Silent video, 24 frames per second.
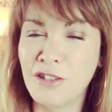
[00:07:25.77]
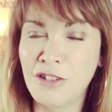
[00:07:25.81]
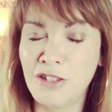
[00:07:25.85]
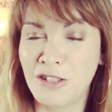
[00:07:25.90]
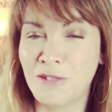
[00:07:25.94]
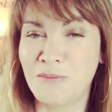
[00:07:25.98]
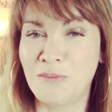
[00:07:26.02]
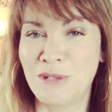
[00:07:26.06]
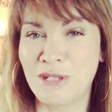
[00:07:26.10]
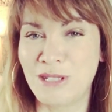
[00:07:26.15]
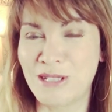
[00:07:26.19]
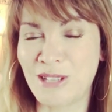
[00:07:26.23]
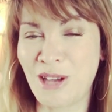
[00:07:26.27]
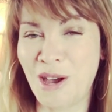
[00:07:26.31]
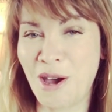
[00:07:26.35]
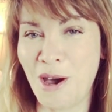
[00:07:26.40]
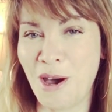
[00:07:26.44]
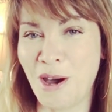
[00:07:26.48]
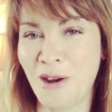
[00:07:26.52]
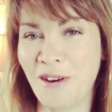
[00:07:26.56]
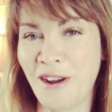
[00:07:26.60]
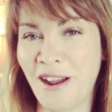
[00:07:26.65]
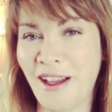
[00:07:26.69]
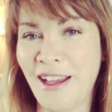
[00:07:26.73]
good
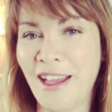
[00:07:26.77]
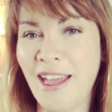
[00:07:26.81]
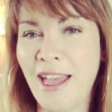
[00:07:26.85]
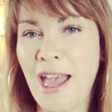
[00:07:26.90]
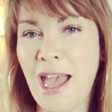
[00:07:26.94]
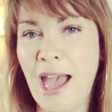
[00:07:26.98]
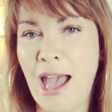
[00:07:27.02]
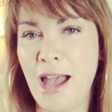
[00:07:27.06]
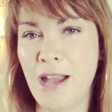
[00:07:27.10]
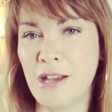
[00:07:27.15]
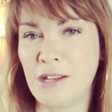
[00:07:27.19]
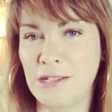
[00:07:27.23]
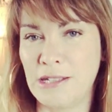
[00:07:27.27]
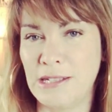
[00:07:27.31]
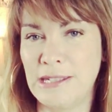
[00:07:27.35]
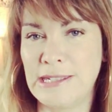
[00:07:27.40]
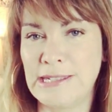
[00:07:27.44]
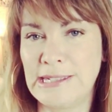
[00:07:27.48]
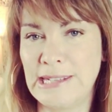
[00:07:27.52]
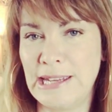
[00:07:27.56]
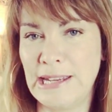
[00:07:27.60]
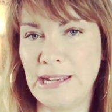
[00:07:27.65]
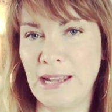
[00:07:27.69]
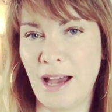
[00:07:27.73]
mascara and
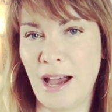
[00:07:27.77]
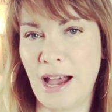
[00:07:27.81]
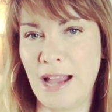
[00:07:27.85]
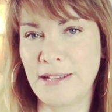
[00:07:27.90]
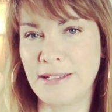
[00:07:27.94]
concealer.